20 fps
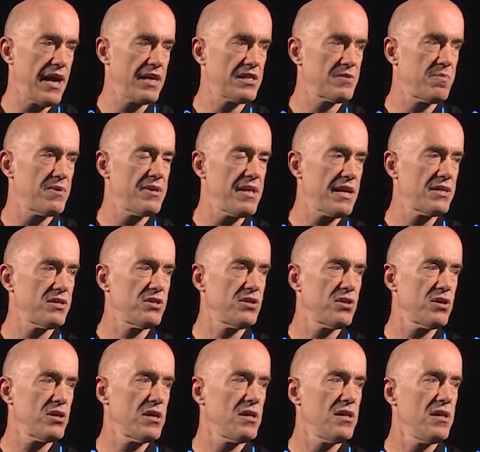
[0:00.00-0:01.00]

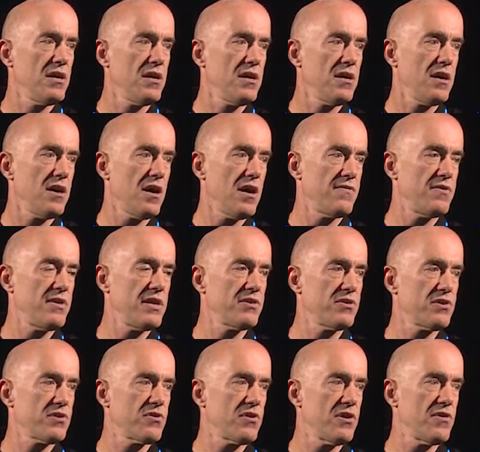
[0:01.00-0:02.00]
exponential of the
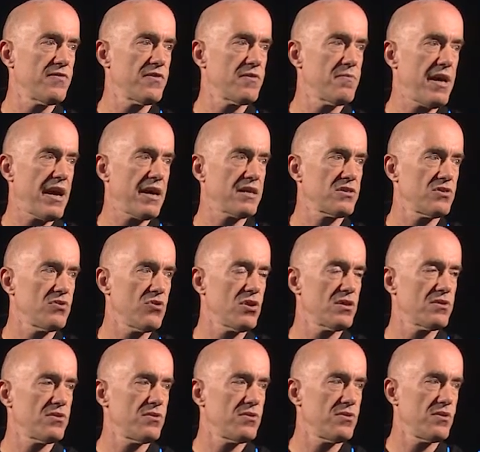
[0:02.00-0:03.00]
integral from x
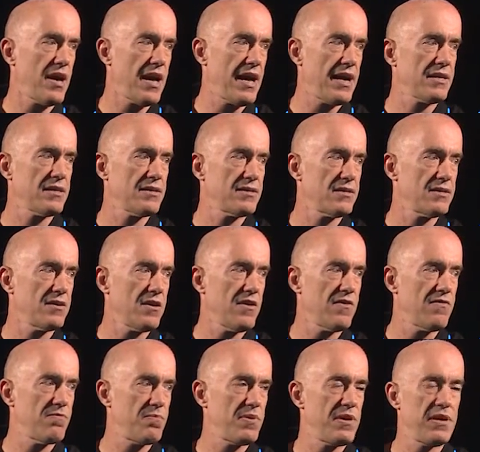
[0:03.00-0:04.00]
naught to x
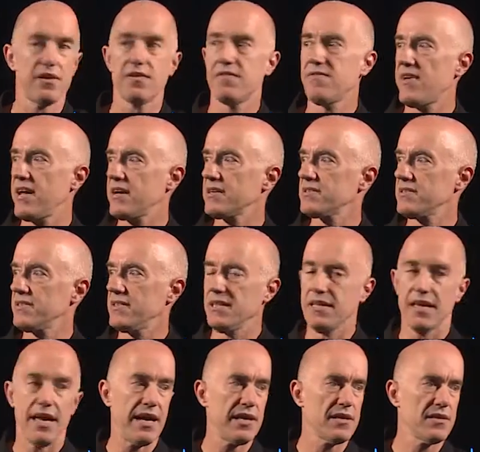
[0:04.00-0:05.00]
of p of x
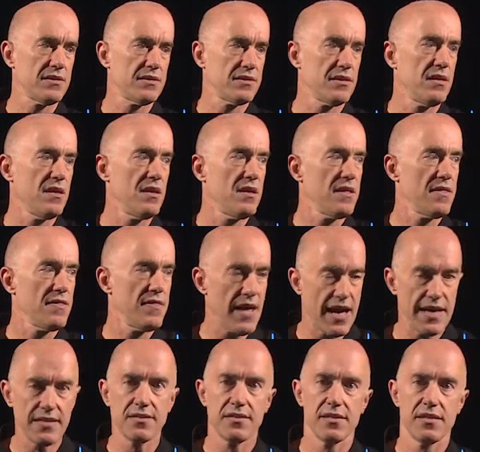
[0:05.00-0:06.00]
dx.
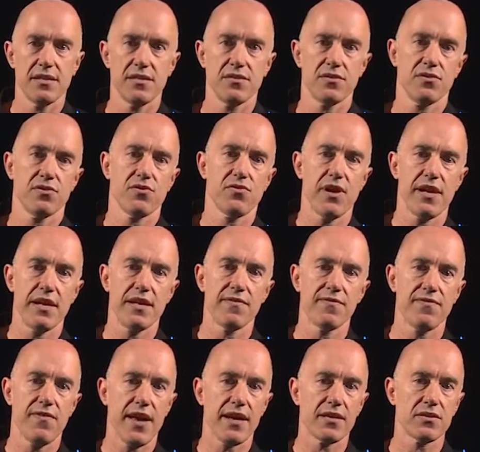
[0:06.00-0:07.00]
That's the integrating
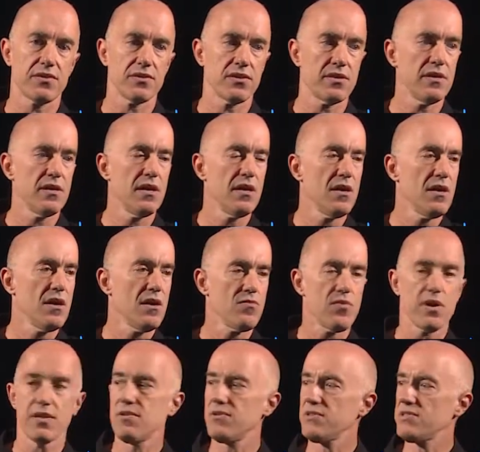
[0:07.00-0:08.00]
factor.
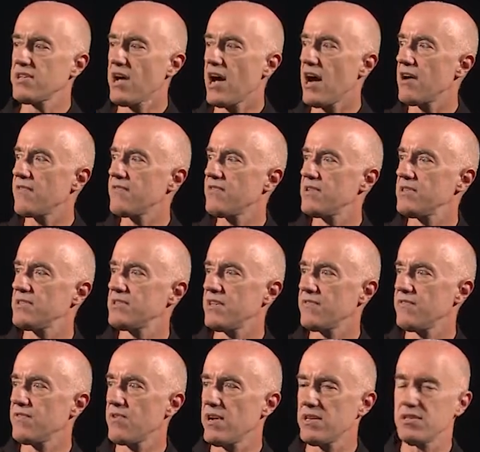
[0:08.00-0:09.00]
When you solve this
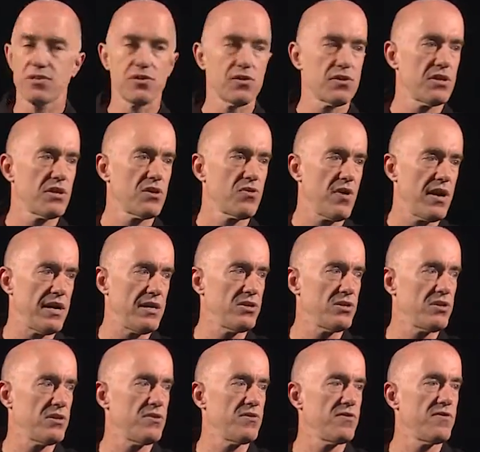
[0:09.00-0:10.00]
differential
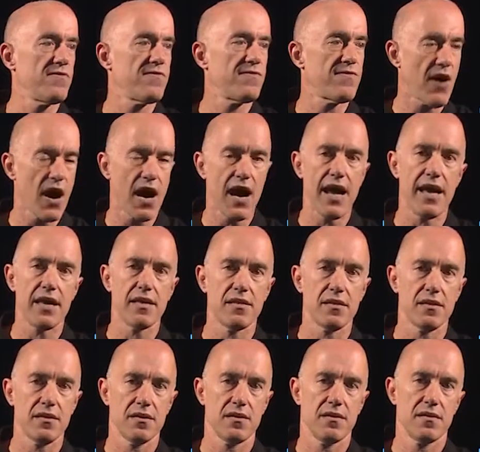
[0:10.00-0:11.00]
equation, you
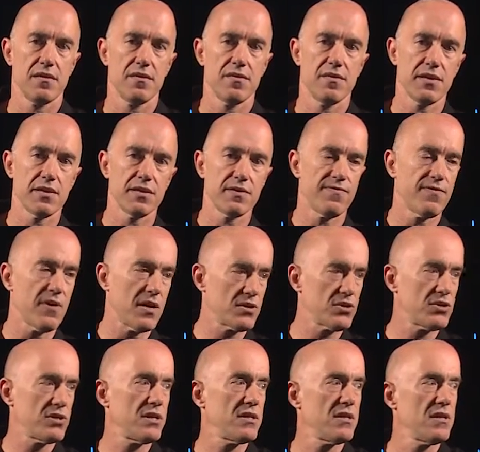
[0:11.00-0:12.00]
find this
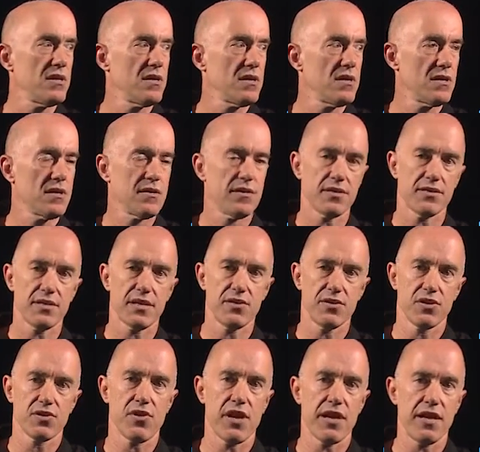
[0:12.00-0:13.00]
function, this
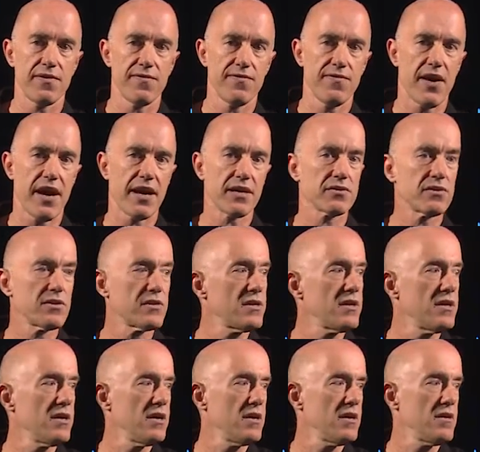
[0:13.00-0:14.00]
integrating factor,
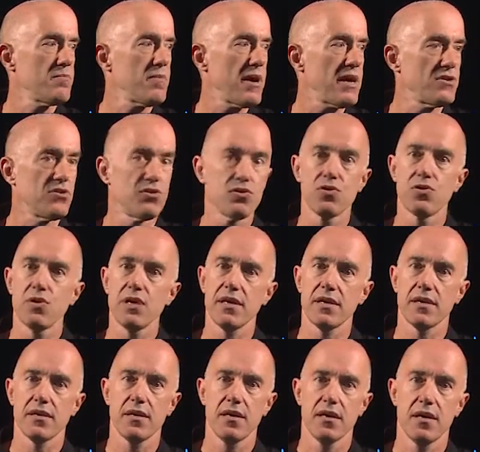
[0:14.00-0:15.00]
by
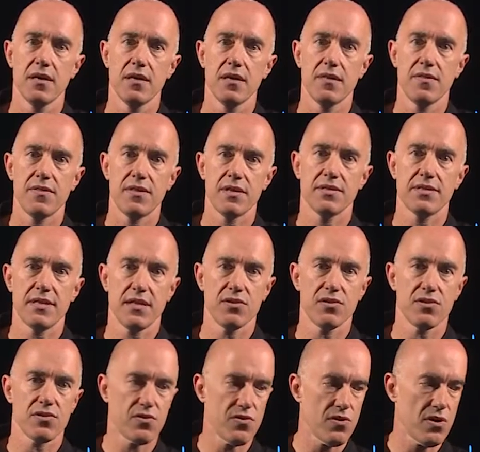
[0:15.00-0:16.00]
doing this
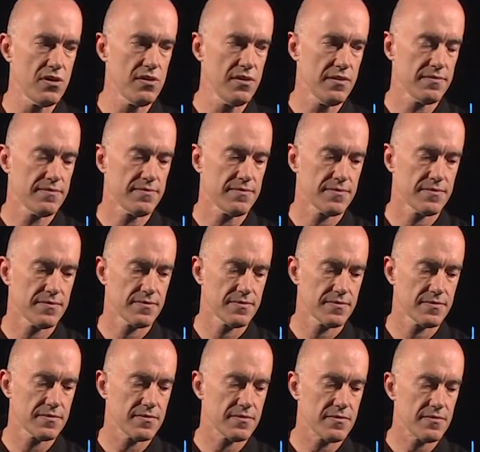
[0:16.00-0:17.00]
integral.
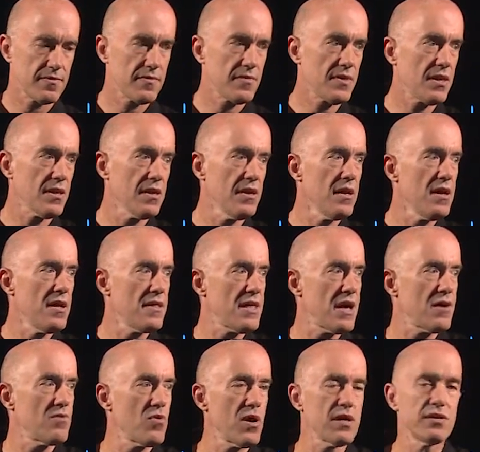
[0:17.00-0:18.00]

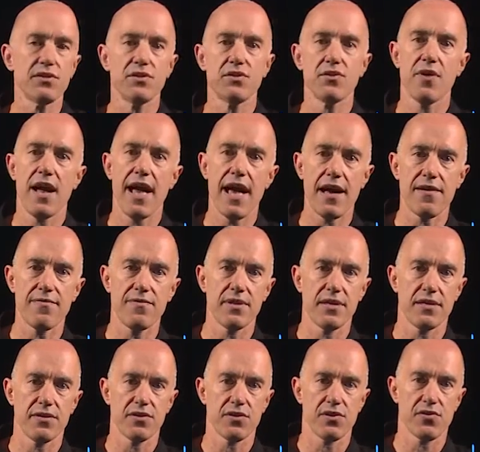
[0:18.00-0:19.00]
Then once you have
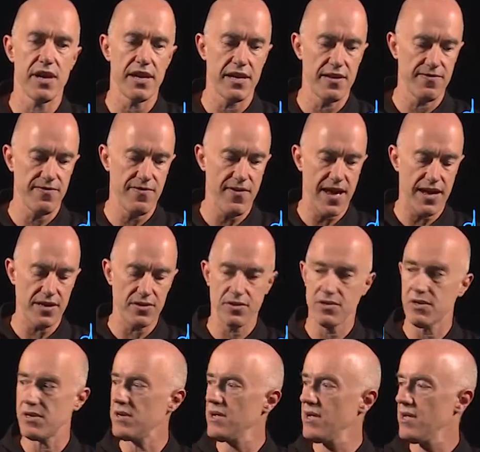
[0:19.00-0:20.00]
the integrating
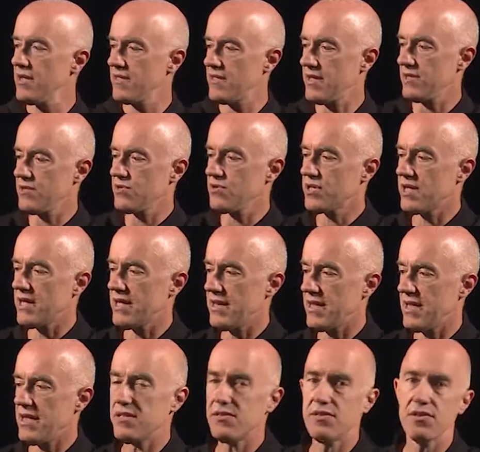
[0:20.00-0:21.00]
factor, then you can
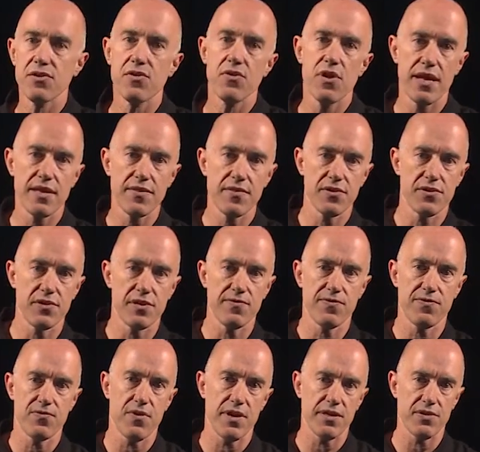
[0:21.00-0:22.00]
integrate the
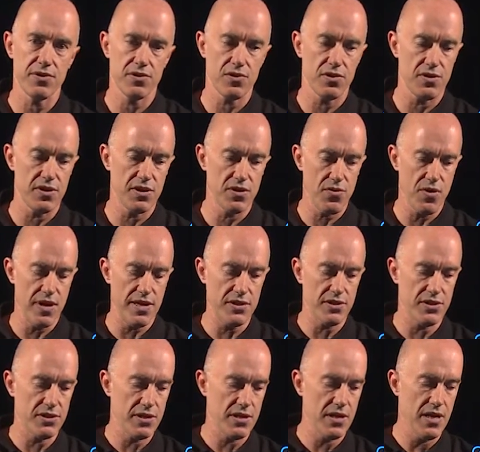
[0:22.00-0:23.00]
differential
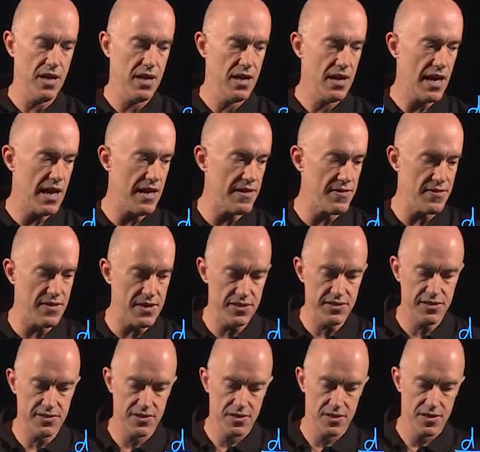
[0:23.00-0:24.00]
equation. And
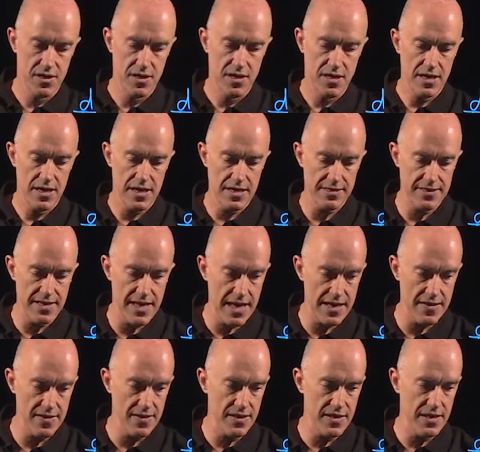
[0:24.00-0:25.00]
this is
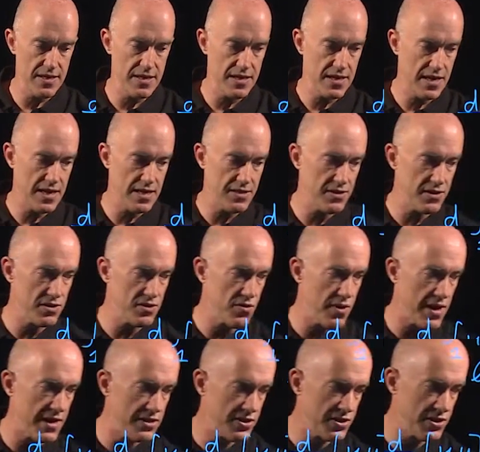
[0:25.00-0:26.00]
then the
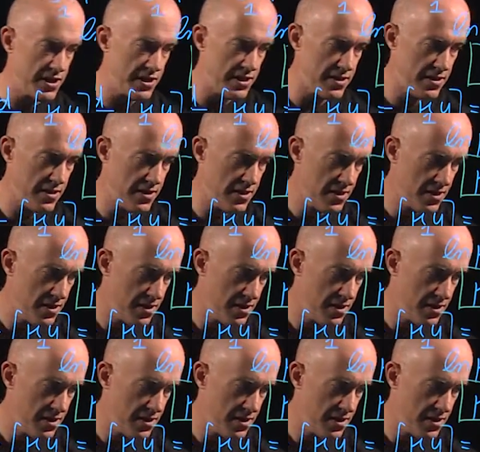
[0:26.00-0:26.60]
integration